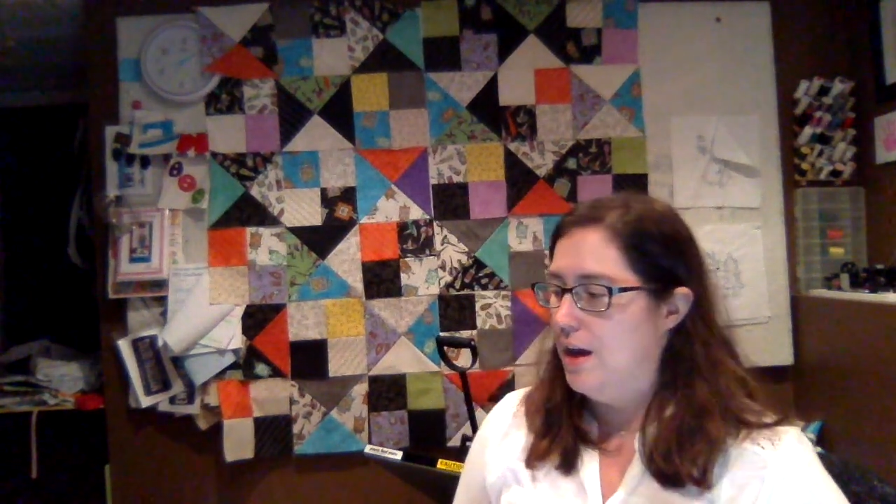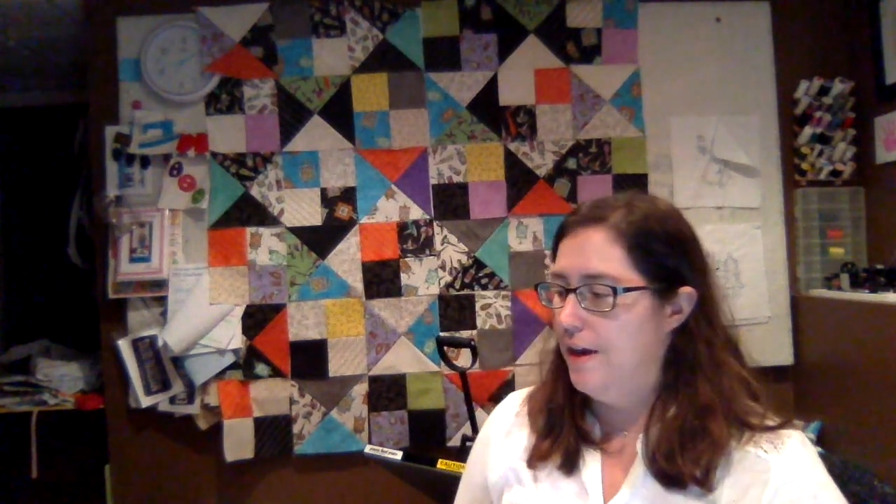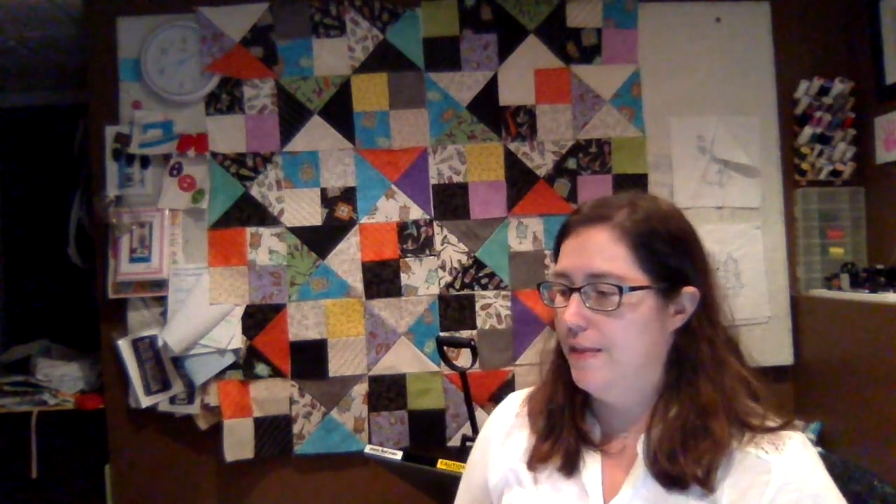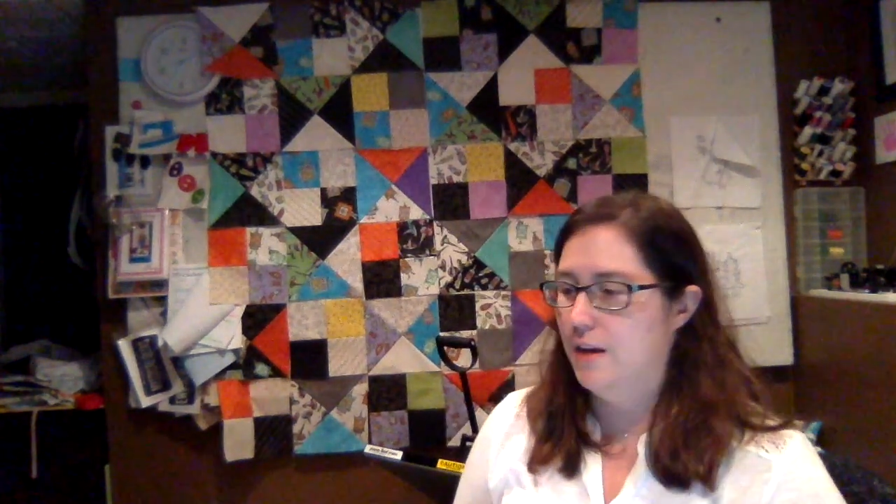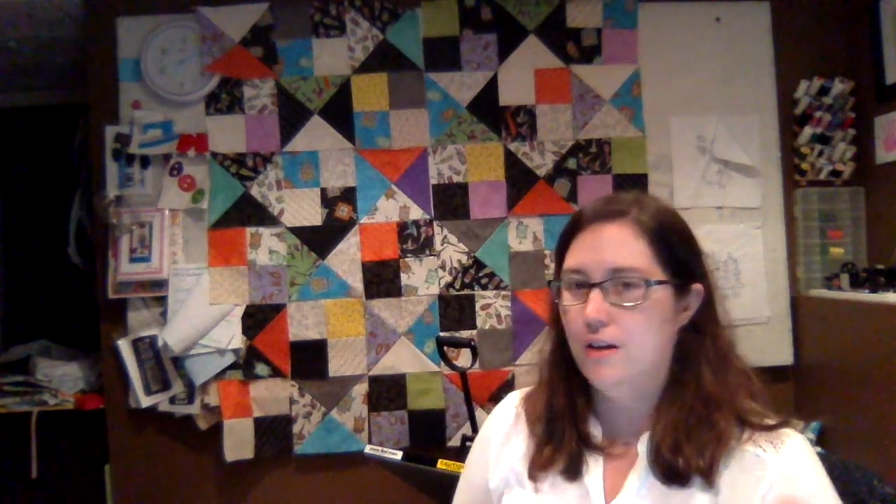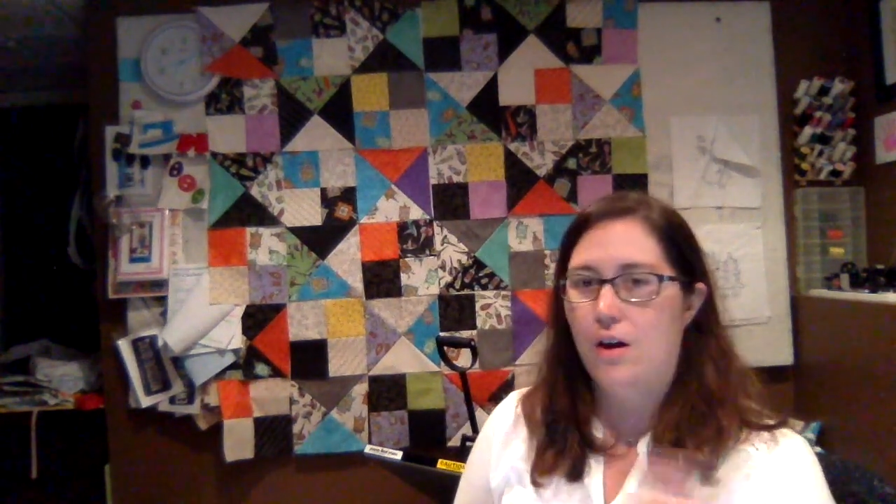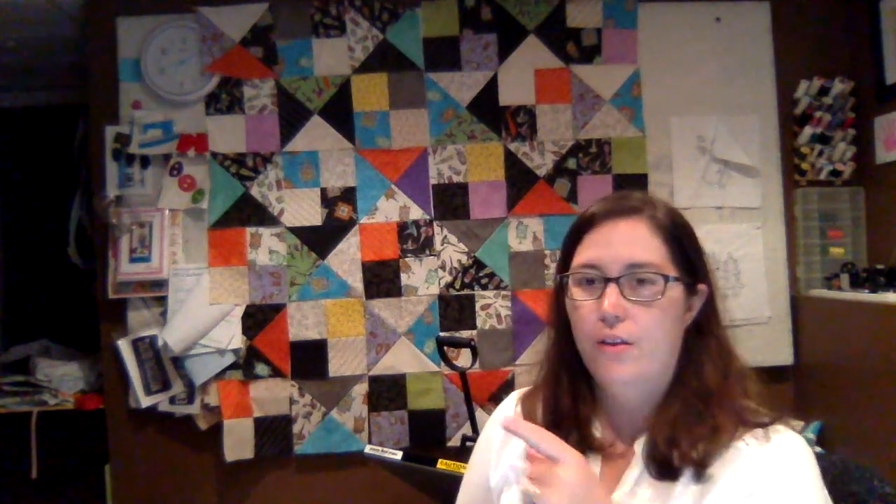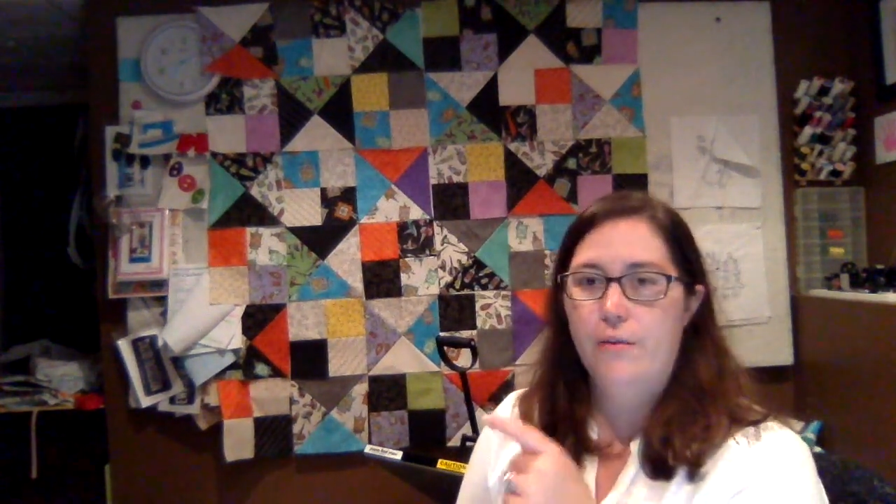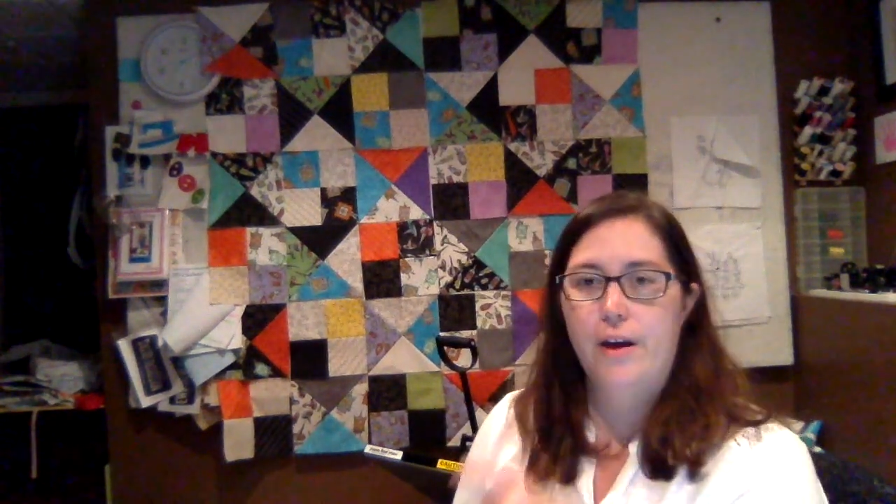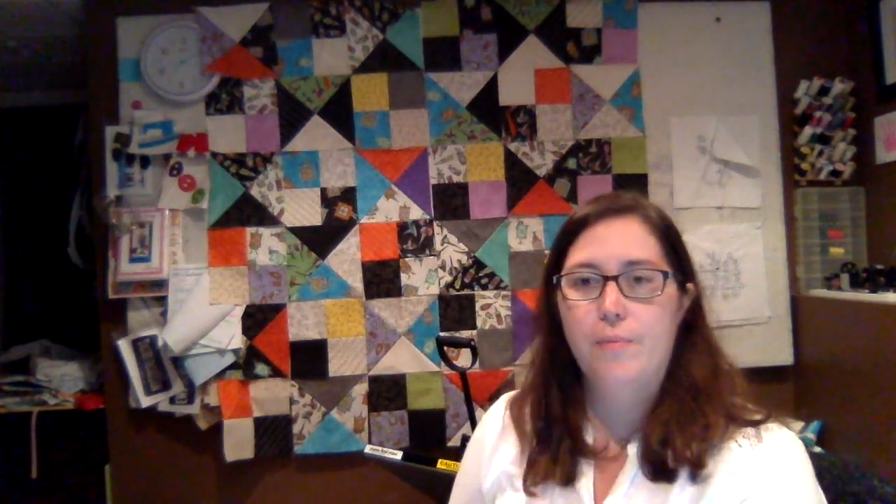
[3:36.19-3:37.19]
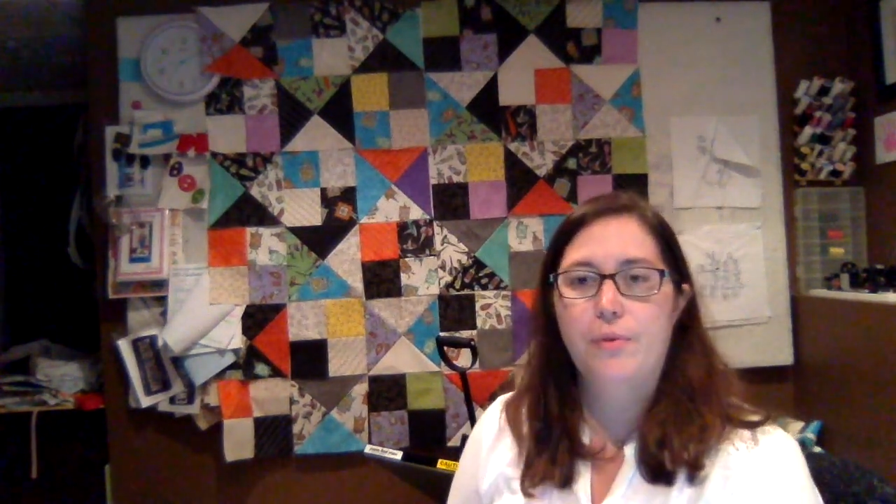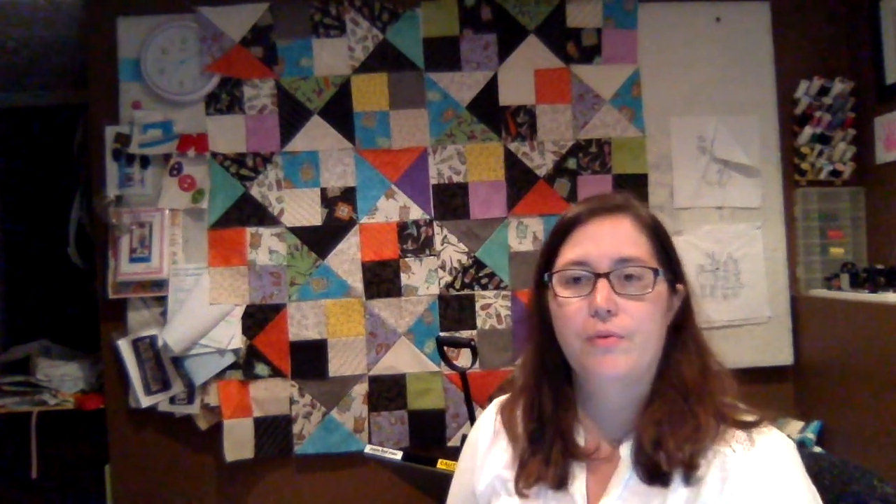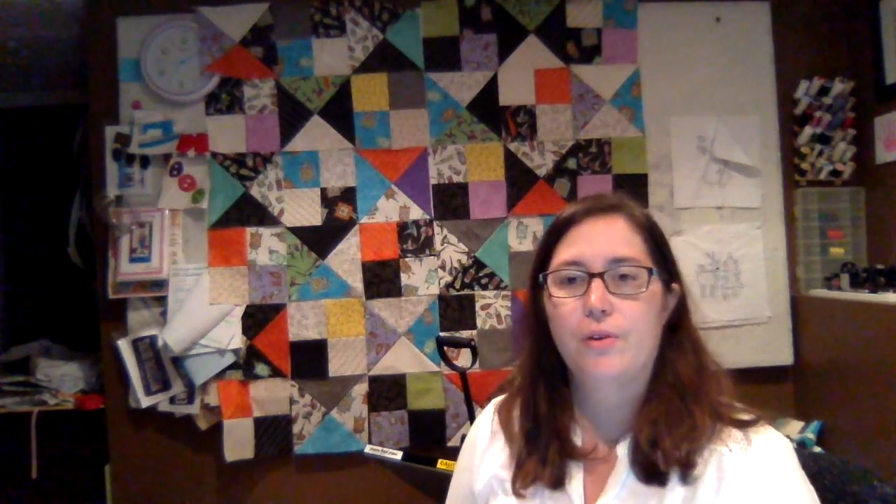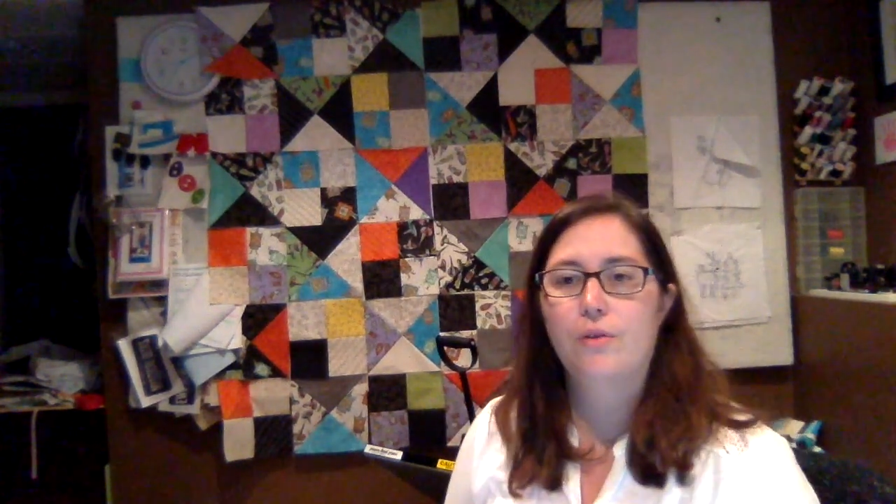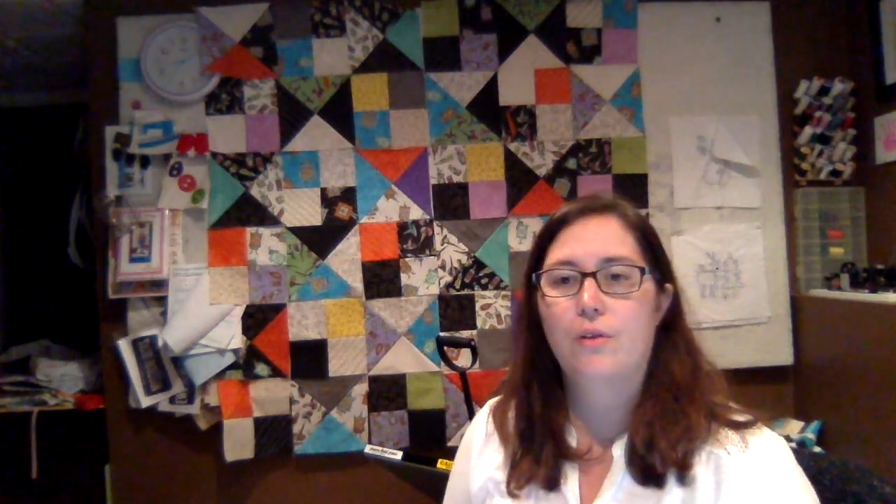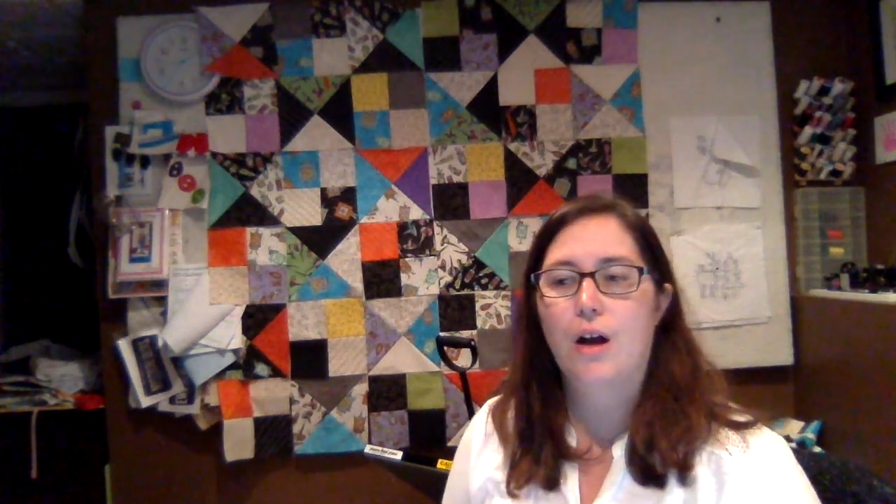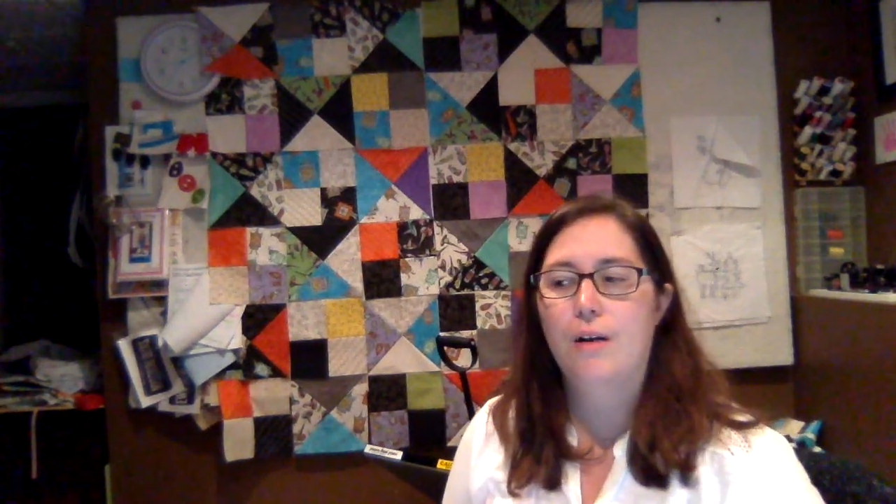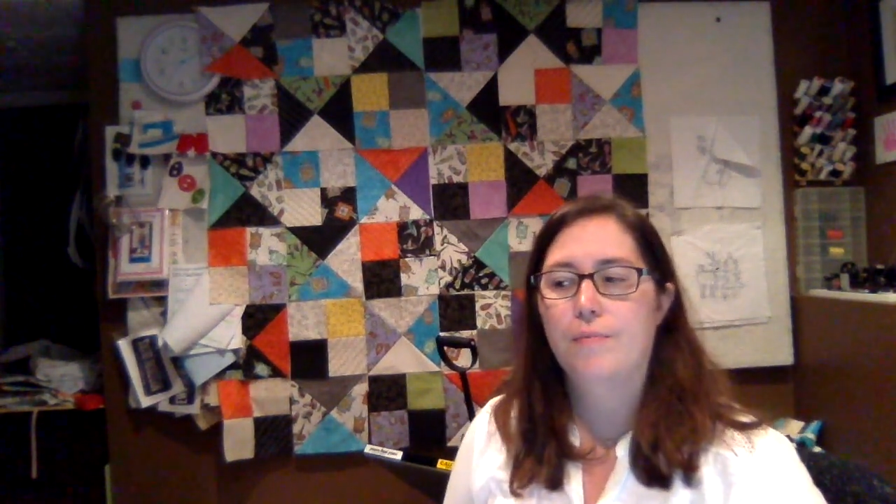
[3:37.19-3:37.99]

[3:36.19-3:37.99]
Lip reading: and then all the way up through,